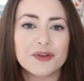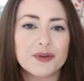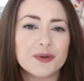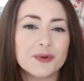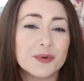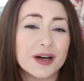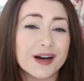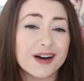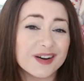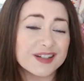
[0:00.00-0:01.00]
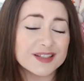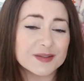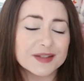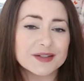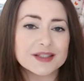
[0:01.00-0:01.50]
you are honest
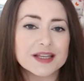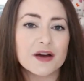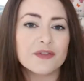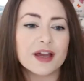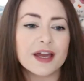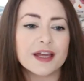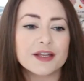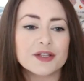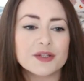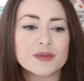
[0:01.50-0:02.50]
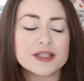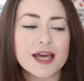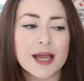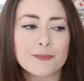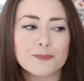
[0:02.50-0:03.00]
with yourself and you
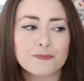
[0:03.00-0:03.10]
say,